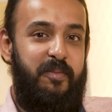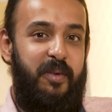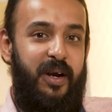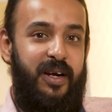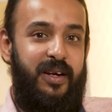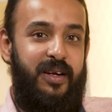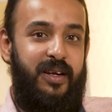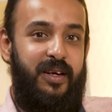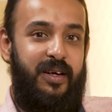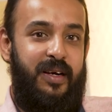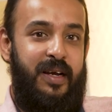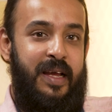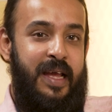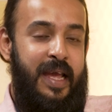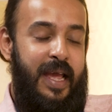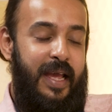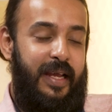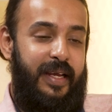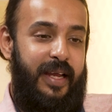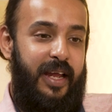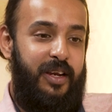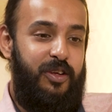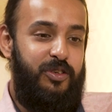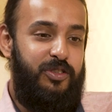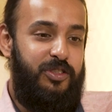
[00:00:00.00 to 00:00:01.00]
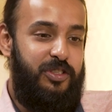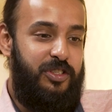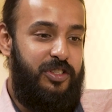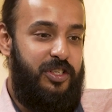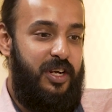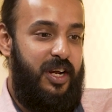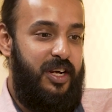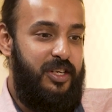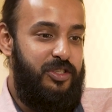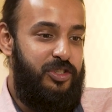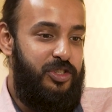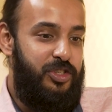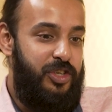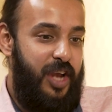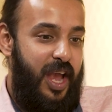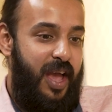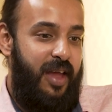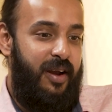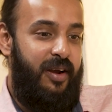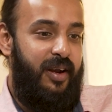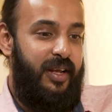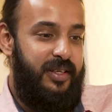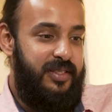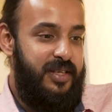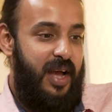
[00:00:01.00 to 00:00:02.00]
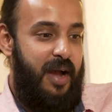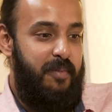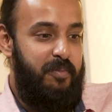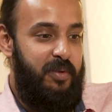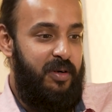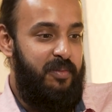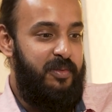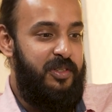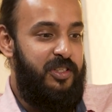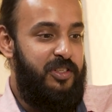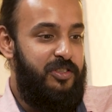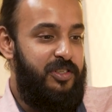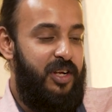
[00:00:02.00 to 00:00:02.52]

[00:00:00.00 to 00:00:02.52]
But can you just share an example, Mr.